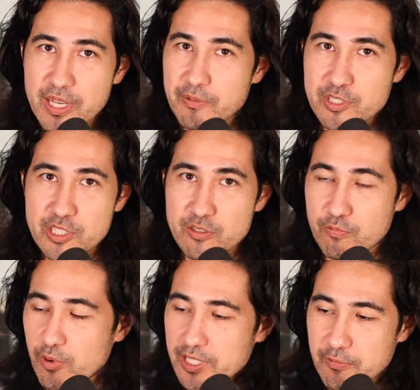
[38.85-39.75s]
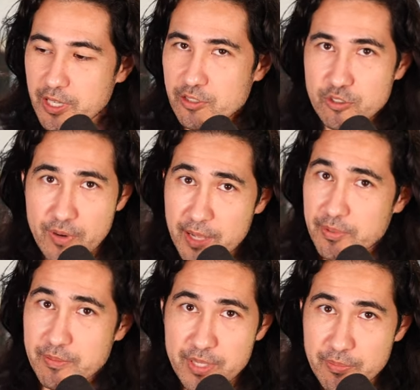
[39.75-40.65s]
that was just running around
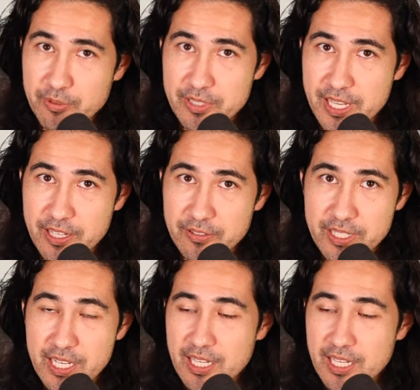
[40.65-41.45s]
trampling people down.